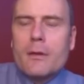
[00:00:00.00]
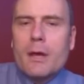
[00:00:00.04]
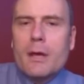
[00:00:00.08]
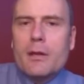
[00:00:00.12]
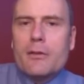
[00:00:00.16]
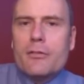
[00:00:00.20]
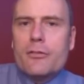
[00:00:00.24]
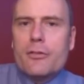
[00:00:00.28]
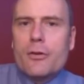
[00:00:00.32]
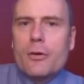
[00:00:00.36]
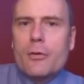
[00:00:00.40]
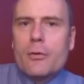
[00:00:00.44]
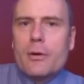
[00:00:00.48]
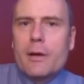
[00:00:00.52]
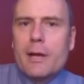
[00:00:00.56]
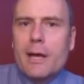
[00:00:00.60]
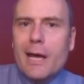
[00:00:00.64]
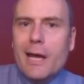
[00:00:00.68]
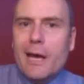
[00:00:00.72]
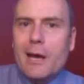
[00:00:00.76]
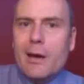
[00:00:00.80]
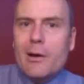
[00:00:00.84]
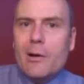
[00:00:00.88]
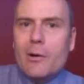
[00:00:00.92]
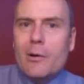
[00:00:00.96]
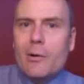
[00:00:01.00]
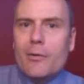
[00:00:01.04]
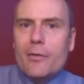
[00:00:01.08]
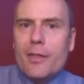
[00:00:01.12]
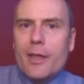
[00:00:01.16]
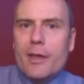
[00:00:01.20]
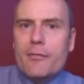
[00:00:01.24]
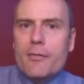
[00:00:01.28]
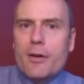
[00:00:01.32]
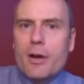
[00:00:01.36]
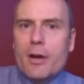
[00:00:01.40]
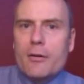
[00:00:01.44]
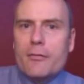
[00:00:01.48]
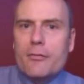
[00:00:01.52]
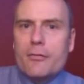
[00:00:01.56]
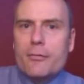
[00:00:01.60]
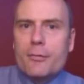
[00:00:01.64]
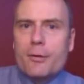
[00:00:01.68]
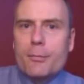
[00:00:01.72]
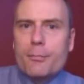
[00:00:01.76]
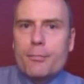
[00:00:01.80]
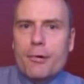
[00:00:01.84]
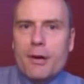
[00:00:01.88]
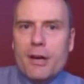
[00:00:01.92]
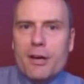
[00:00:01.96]
And so now they've gone from
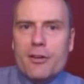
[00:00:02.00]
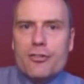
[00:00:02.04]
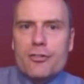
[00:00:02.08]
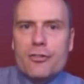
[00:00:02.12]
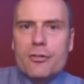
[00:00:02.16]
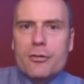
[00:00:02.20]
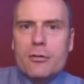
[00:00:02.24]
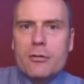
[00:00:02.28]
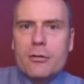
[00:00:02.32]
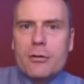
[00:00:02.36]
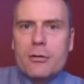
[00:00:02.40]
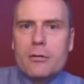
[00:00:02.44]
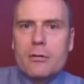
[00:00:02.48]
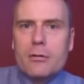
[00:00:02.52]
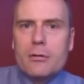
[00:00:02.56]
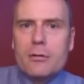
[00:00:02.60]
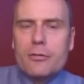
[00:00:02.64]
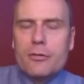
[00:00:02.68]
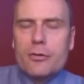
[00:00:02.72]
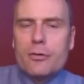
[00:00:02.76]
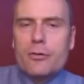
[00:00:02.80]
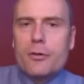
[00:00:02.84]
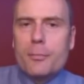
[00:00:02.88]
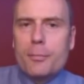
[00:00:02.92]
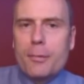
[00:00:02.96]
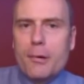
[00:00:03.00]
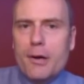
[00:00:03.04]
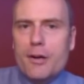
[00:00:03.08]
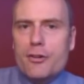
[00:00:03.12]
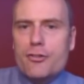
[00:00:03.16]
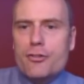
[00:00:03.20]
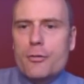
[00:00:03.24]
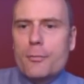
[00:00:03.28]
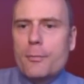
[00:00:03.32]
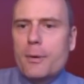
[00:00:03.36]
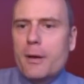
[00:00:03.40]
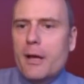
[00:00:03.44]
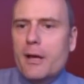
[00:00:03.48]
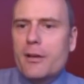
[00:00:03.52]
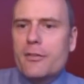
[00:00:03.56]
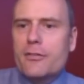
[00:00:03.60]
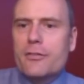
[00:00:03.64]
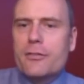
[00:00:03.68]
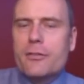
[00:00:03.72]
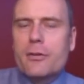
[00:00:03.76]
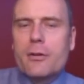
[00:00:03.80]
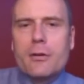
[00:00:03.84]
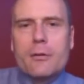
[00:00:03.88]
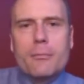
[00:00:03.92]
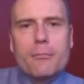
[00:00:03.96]
depression to depression
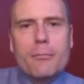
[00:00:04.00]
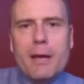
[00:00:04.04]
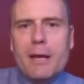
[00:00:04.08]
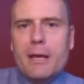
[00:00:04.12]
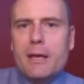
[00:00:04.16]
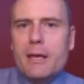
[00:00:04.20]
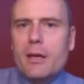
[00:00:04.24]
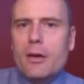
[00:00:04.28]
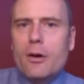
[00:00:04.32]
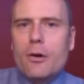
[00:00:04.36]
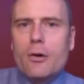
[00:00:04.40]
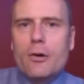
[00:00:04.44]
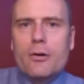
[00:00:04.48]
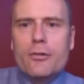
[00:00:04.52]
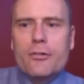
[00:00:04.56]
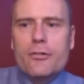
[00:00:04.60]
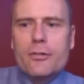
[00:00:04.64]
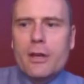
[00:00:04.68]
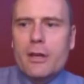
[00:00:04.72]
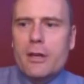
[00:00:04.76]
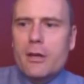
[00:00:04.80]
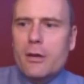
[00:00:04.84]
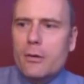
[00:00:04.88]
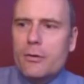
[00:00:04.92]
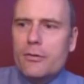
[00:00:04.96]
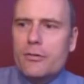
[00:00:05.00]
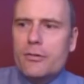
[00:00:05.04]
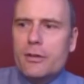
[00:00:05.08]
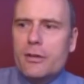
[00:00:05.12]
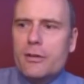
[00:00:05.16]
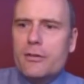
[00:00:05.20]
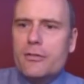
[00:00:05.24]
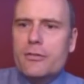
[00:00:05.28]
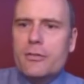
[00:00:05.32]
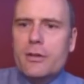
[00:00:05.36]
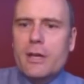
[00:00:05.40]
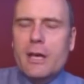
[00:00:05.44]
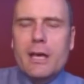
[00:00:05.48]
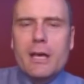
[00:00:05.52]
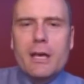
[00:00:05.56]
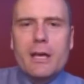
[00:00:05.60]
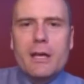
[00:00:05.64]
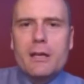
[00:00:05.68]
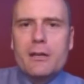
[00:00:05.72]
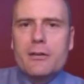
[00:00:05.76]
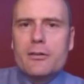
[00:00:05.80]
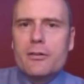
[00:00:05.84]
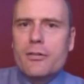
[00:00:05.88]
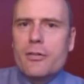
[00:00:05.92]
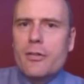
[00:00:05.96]
plus mania or psychoses,
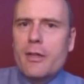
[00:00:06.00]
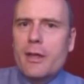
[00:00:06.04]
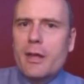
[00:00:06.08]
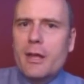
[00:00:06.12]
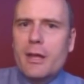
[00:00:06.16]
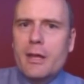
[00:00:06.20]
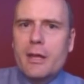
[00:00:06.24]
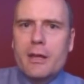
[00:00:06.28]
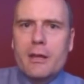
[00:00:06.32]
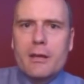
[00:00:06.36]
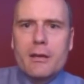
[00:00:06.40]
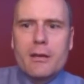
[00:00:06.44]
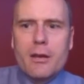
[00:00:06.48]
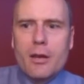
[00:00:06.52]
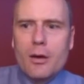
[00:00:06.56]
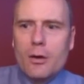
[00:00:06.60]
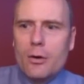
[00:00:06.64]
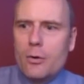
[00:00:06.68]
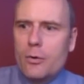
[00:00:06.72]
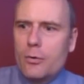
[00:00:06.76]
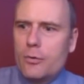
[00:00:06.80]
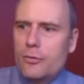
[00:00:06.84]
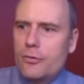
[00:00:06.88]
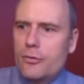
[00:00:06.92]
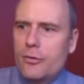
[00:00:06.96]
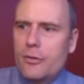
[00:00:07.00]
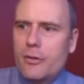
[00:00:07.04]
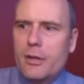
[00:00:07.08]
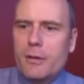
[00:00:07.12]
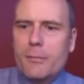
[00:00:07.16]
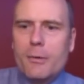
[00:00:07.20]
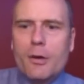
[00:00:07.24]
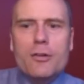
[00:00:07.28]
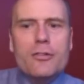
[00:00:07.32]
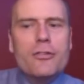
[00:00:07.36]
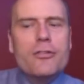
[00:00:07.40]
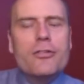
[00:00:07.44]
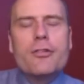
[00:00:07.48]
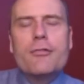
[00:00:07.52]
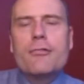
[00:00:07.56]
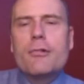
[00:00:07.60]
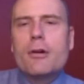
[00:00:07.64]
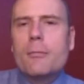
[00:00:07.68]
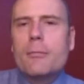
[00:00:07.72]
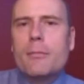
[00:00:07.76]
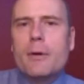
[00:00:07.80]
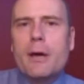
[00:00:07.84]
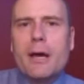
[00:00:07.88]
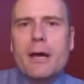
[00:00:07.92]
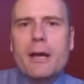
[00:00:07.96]
and they go to the emergency
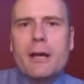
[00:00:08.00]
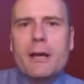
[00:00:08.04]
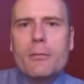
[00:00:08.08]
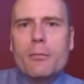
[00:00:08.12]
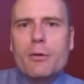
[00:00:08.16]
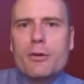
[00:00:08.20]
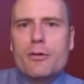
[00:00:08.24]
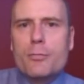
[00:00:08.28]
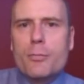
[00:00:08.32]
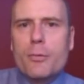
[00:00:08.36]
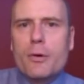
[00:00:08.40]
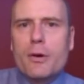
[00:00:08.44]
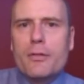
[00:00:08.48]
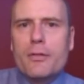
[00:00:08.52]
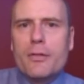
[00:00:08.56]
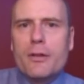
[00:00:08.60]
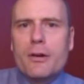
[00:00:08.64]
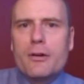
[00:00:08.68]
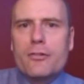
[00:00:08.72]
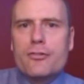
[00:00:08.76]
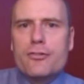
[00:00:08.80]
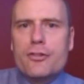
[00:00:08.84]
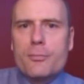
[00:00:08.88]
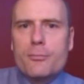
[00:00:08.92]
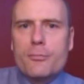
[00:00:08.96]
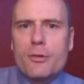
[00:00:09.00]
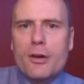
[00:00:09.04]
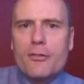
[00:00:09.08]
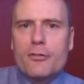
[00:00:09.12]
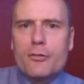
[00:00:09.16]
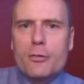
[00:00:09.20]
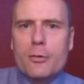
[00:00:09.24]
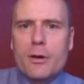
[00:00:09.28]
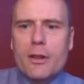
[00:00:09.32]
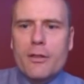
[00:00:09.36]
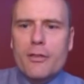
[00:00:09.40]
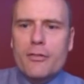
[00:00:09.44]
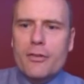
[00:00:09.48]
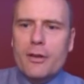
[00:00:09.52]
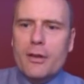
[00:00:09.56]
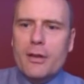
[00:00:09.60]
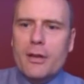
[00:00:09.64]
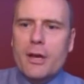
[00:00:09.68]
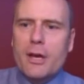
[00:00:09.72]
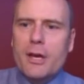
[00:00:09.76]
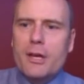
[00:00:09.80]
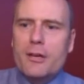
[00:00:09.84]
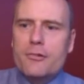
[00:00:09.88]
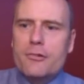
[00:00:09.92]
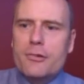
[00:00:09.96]
room, and at which point they're shipped off to another
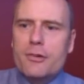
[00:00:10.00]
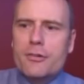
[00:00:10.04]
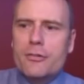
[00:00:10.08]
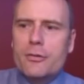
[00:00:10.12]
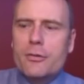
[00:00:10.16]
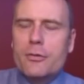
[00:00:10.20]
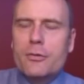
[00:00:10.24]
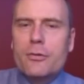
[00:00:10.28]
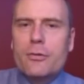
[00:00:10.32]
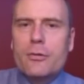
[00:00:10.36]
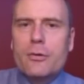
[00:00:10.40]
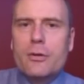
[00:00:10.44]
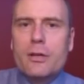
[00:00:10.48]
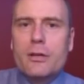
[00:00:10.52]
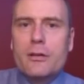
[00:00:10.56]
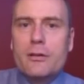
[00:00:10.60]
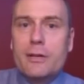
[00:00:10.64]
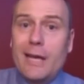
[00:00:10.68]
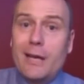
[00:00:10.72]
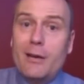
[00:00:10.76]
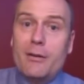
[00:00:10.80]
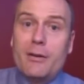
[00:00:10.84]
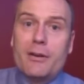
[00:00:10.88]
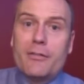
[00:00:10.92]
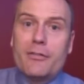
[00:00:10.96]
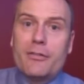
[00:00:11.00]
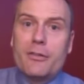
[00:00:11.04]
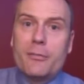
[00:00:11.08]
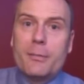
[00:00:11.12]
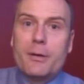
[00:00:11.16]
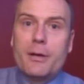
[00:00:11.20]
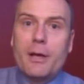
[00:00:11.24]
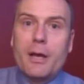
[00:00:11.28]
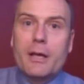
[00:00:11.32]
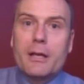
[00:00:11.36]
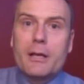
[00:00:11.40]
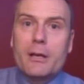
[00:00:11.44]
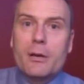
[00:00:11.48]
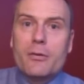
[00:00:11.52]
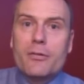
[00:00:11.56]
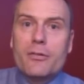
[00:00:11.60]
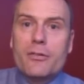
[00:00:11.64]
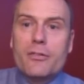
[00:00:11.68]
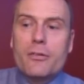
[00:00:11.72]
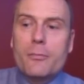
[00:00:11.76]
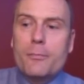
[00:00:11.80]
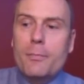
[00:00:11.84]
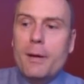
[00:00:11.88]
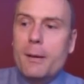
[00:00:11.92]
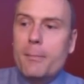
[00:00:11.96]
psychiatrist who now gives them a
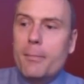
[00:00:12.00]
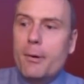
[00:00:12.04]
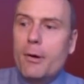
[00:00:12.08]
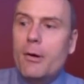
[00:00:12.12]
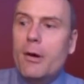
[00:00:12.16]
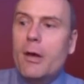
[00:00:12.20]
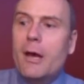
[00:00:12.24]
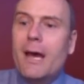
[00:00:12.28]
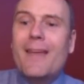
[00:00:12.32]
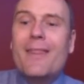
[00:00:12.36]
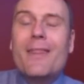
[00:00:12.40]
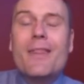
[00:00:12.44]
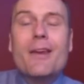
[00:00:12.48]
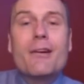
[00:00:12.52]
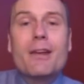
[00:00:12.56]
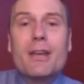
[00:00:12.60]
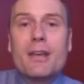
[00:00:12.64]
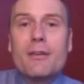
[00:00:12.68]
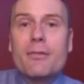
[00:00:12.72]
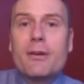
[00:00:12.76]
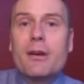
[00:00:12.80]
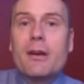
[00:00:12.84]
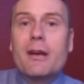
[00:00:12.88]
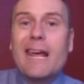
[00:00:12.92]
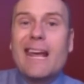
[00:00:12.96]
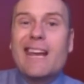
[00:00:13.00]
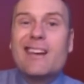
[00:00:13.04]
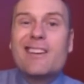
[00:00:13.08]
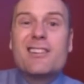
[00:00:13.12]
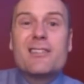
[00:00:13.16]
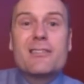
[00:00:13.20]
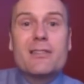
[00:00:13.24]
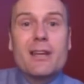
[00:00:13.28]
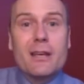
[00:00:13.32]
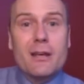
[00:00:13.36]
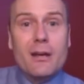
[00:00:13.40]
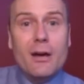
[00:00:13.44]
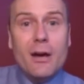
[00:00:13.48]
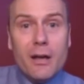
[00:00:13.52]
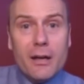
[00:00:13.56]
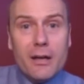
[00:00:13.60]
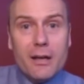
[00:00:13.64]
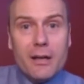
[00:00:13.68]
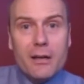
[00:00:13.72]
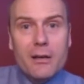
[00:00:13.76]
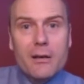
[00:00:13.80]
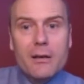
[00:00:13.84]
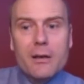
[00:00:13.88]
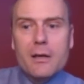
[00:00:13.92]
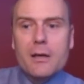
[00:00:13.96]
diagnosis of bipolar, and they're given an
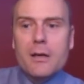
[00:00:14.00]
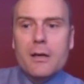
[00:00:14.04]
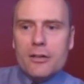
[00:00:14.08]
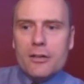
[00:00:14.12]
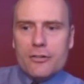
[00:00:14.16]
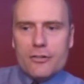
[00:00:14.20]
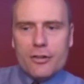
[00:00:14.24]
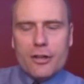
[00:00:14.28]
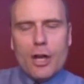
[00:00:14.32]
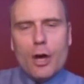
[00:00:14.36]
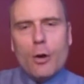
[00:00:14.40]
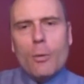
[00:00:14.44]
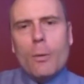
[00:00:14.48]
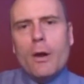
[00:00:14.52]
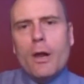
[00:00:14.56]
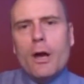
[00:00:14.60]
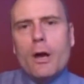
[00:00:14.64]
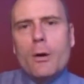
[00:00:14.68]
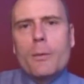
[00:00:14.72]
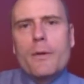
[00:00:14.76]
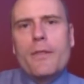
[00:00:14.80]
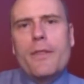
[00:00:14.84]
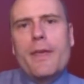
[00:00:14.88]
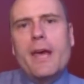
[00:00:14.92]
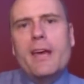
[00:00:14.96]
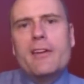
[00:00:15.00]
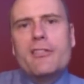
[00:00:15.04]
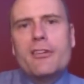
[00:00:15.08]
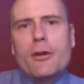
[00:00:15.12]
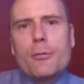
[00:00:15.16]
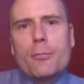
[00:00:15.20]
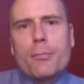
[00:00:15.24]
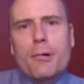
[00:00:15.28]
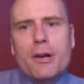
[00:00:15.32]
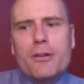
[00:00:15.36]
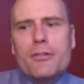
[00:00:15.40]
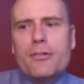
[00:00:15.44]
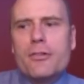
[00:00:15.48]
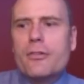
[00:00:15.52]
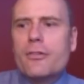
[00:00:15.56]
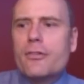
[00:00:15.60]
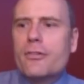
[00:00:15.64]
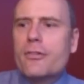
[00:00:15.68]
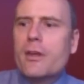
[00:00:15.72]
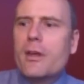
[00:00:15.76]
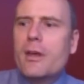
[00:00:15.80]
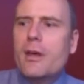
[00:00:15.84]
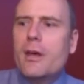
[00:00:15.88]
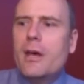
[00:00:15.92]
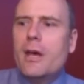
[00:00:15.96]
antipsychotic to go along with the
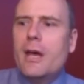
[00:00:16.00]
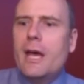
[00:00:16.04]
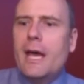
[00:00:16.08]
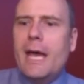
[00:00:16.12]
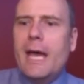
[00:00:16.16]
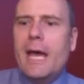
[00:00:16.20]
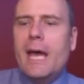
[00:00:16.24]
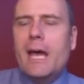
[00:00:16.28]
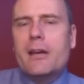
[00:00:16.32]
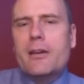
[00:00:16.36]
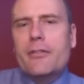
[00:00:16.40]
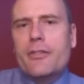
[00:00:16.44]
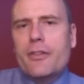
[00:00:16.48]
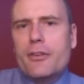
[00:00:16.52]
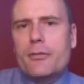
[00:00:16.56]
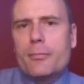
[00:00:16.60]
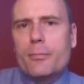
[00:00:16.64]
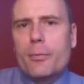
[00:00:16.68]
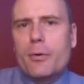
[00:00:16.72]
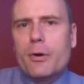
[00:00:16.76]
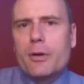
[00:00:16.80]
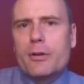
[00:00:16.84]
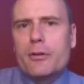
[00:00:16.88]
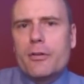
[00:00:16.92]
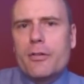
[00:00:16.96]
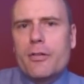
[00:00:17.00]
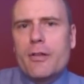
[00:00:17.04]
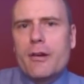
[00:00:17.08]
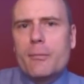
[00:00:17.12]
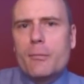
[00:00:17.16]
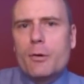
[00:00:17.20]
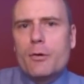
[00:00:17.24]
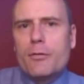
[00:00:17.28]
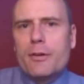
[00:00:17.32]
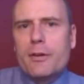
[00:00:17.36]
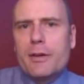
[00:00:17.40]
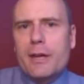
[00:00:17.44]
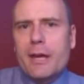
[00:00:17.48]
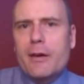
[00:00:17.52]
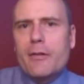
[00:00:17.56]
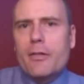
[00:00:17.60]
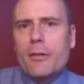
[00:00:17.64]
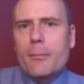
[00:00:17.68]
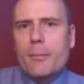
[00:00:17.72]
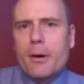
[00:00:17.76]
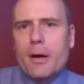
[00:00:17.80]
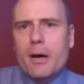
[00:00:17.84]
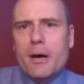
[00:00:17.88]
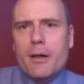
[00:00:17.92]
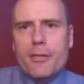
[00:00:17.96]
antidepressants. And at this point, they're moving down
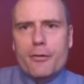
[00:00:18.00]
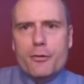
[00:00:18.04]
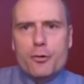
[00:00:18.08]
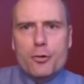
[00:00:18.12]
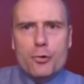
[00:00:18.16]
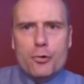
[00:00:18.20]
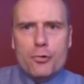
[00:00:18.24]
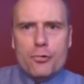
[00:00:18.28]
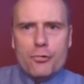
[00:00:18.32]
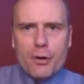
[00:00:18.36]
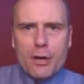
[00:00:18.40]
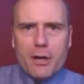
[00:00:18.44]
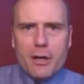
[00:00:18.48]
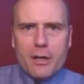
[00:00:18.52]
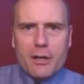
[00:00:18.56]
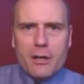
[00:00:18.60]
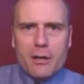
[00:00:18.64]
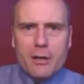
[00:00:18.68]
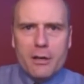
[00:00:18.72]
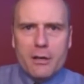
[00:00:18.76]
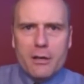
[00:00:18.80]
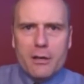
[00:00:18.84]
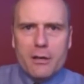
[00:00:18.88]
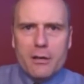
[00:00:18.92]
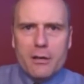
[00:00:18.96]
the path to chronic